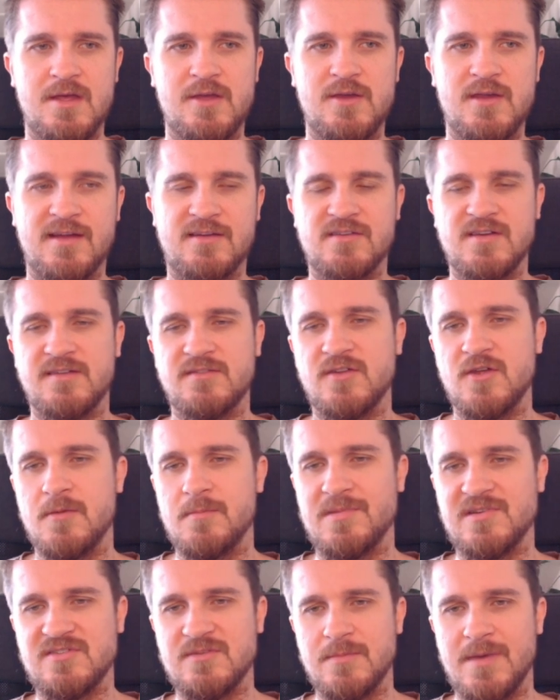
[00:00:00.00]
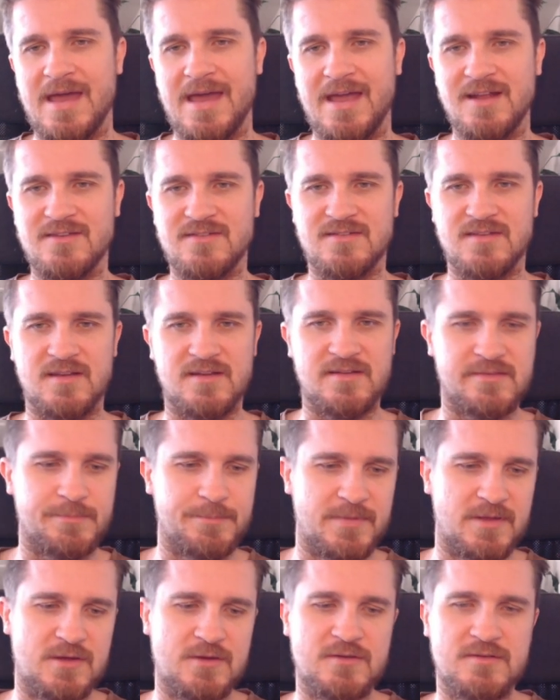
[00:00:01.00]
You actually have to go bishop h6
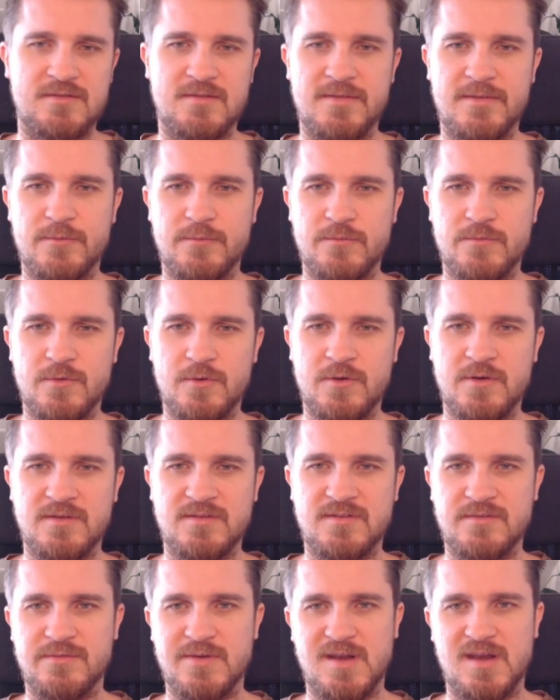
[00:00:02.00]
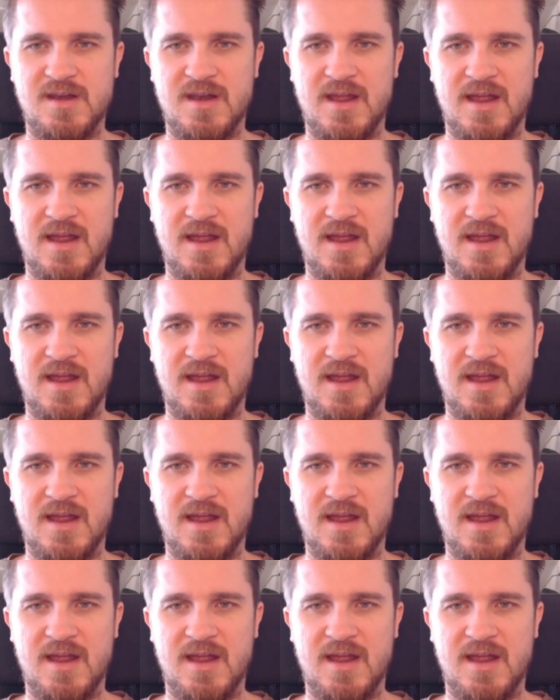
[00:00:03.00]
because the rook is defended